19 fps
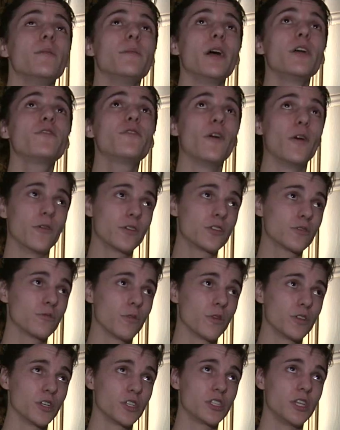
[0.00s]
My folks
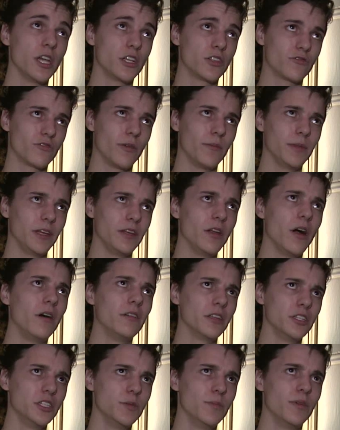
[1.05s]
were just extremely
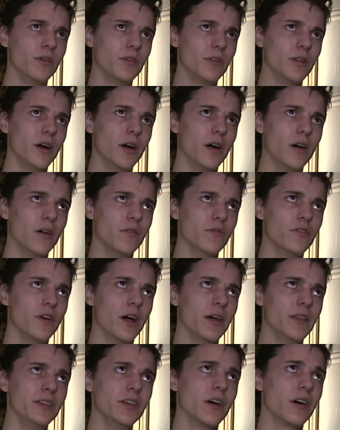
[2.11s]
knowledgeable of
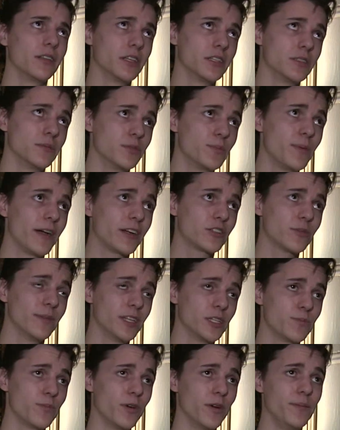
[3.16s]
the autism spectrum at
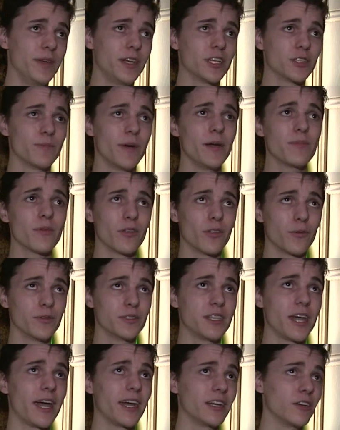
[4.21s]
this point because my brother
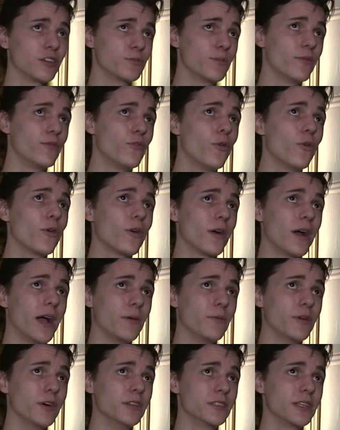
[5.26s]
was diagnosed before I
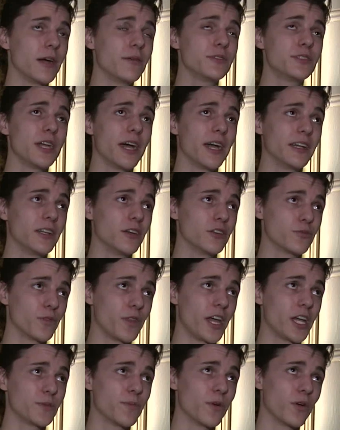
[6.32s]
was. I was diagnosed with
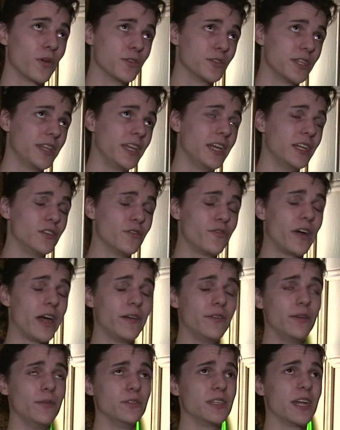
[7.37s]
Asperger's at the age of
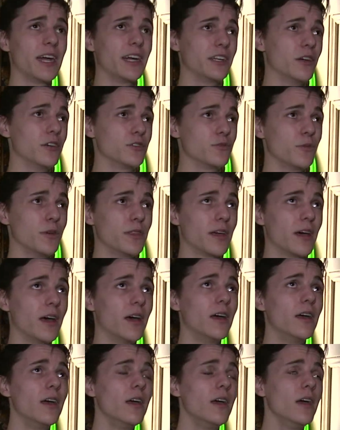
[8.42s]
5. He was diagnosed with
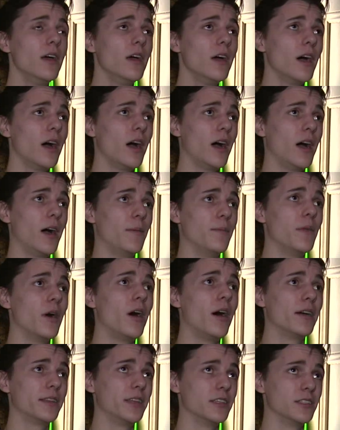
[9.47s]

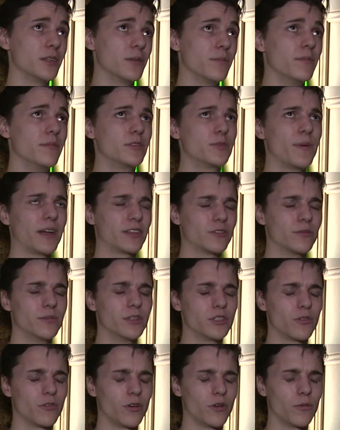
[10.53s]
autism spectrum
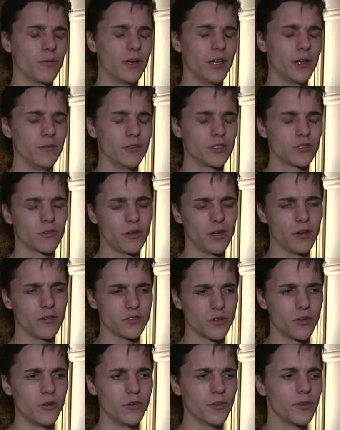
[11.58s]
disorder when he was 3
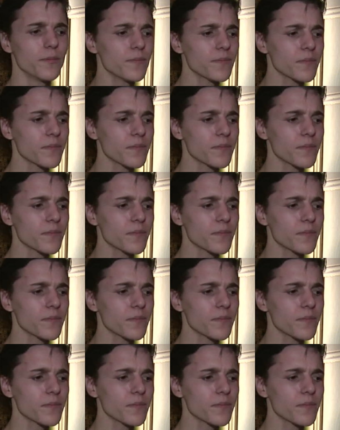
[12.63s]
years old.